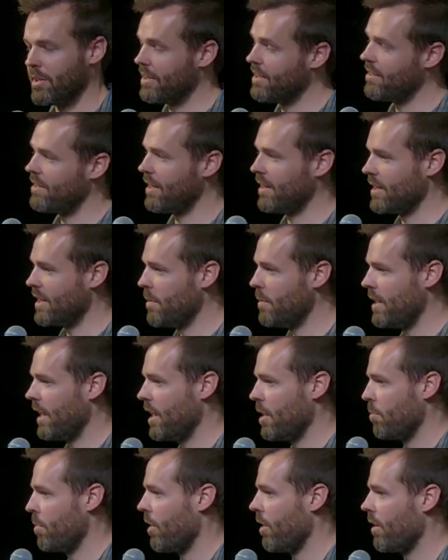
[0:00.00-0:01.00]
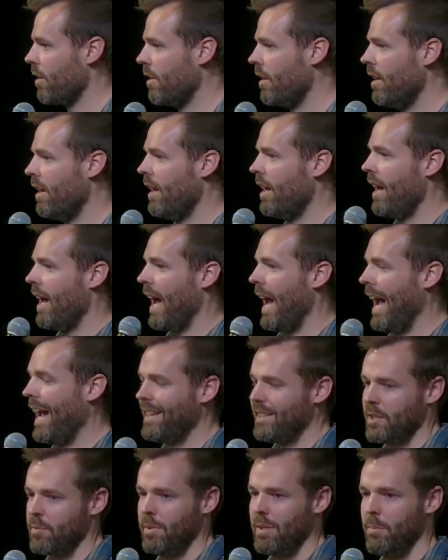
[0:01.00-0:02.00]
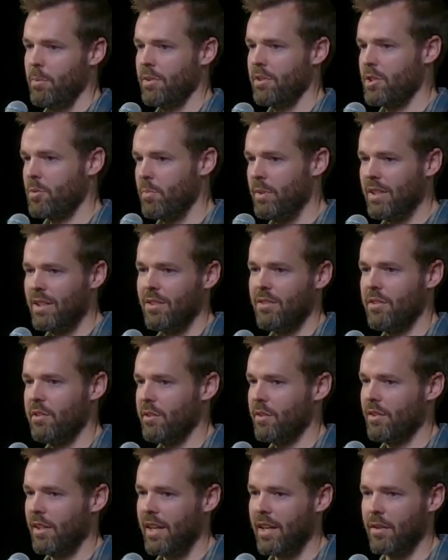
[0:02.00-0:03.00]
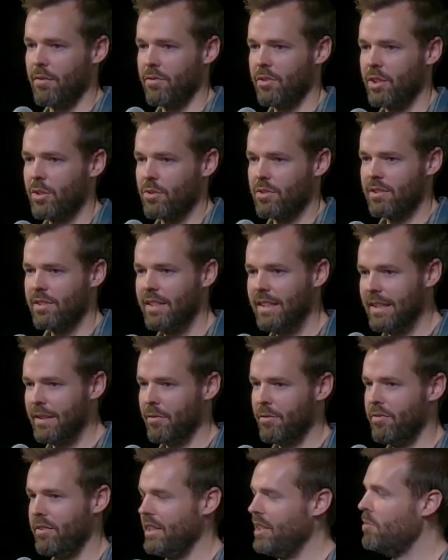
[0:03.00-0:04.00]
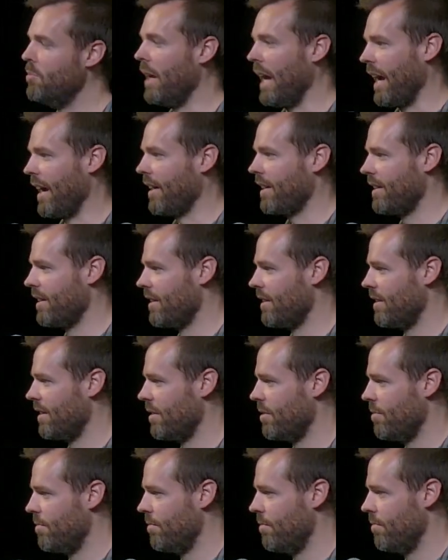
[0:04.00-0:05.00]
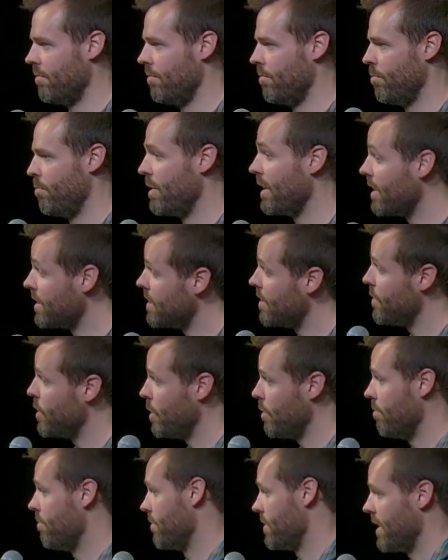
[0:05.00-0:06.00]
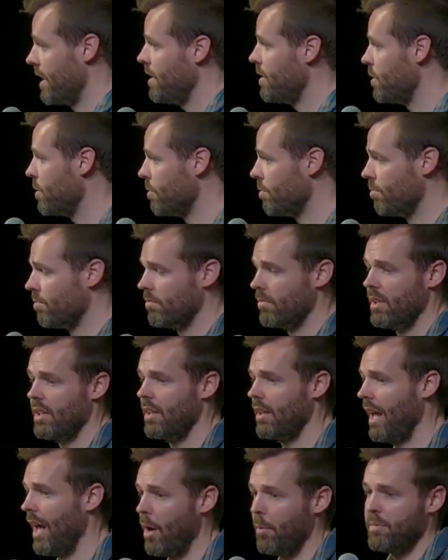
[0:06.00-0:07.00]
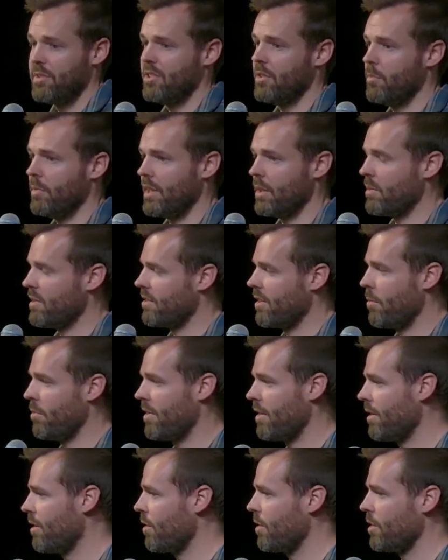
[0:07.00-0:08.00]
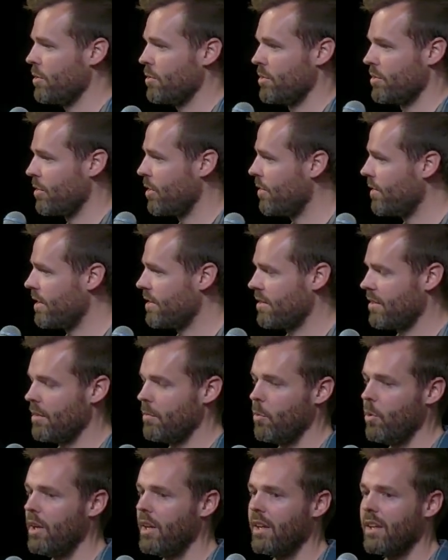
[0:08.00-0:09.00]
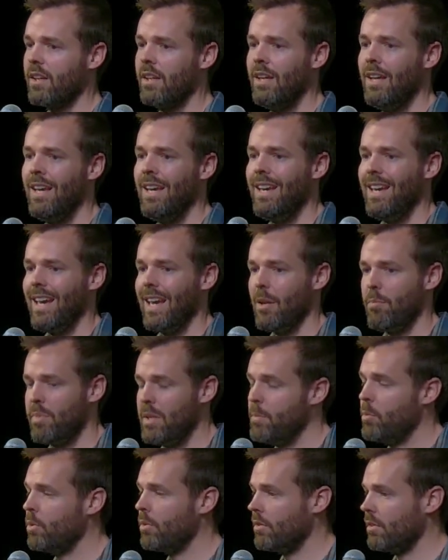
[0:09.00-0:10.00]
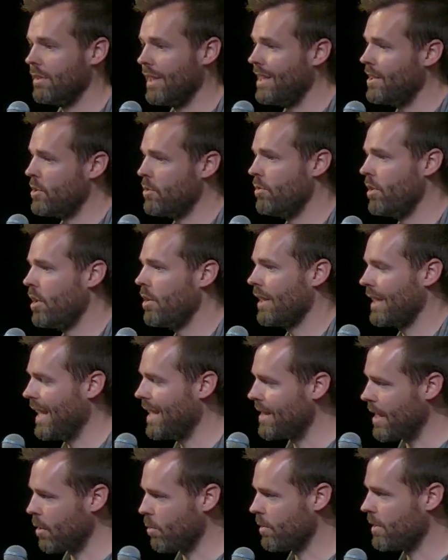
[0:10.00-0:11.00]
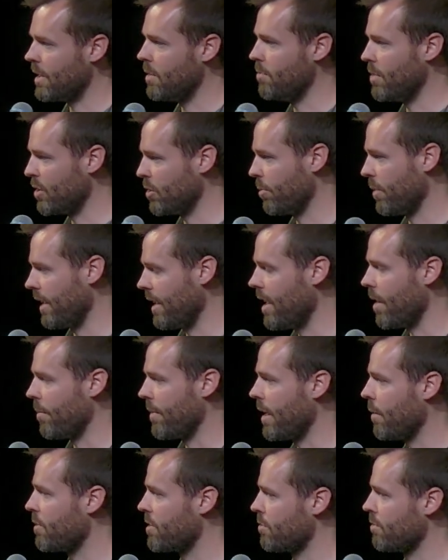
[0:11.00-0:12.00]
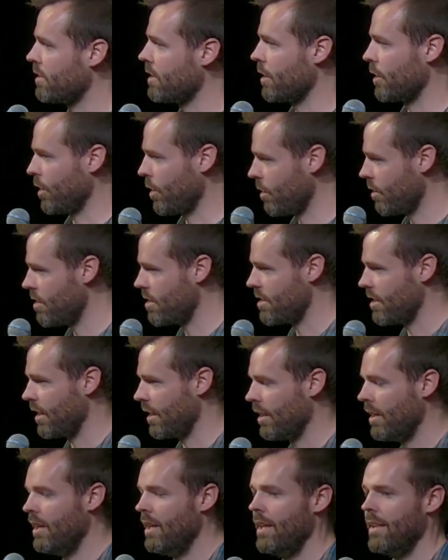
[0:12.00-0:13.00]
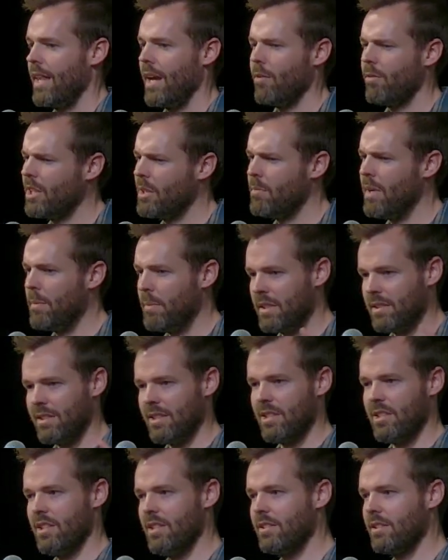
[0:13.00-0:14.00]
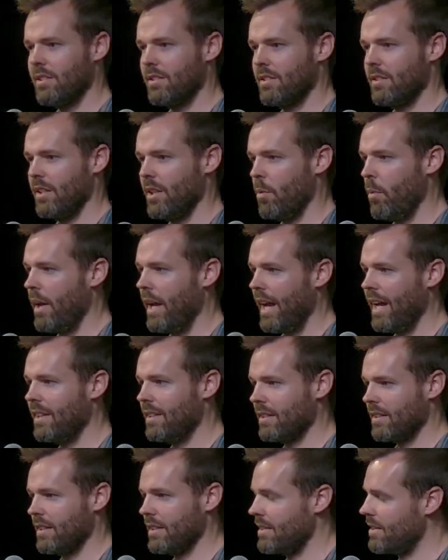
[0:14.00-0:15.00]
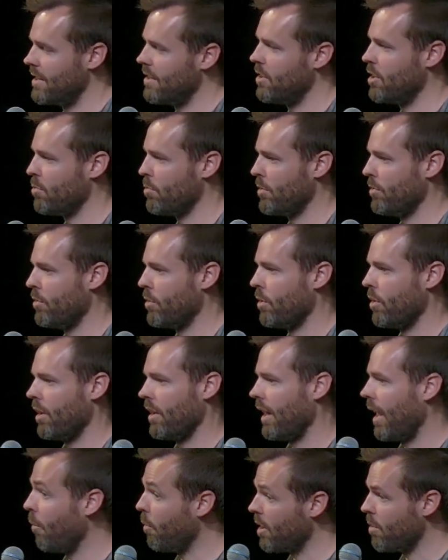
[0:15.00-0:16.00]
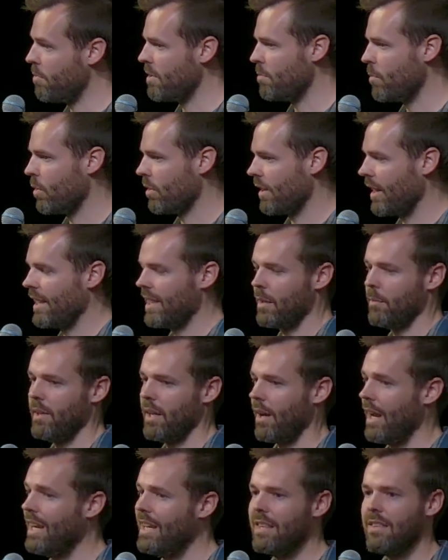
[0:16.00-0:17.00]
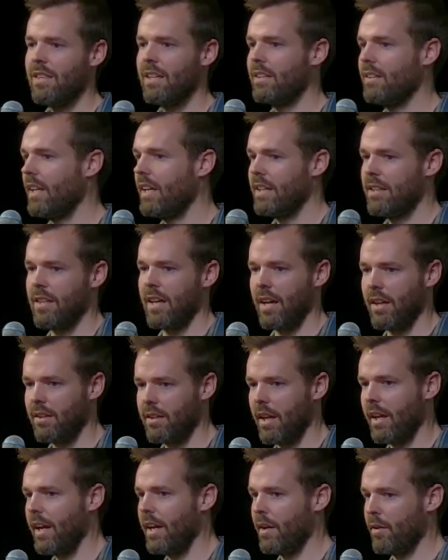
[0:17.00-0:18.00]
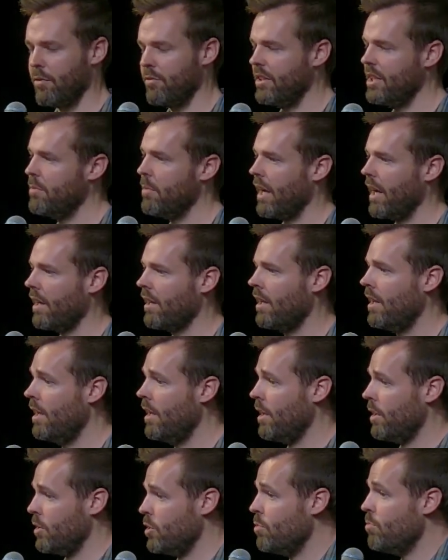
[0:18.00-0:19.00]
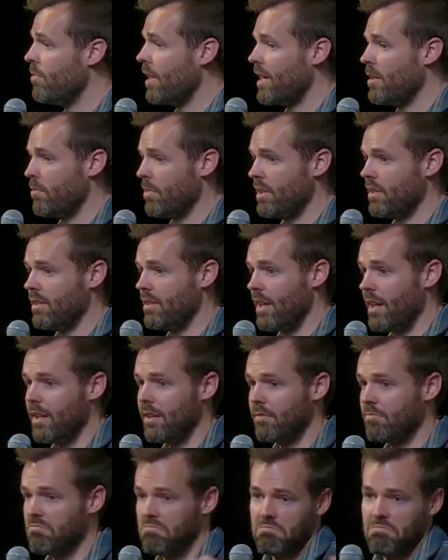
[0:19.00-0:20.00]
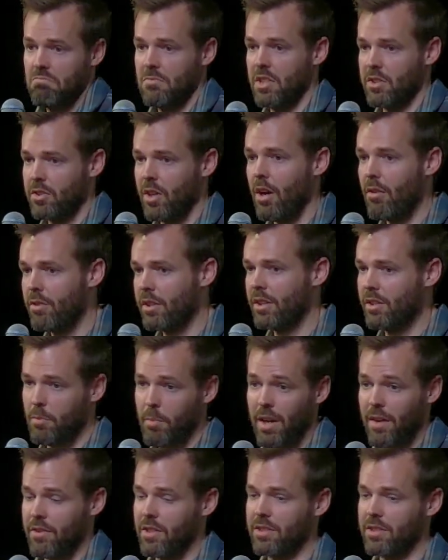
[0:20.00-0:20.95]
this is the intimidating part ask people to speak into your life. You know, seek feedback. Because if you say you helped somebody with something or you served in some way, and people let you know, like, hey, that really built me up. That was really encouraging. That really made me see Jesus in a way I hadn't considered him before, and I want to be more like him now. Anything like that, that kind of feedback, you might be then discovering, you might have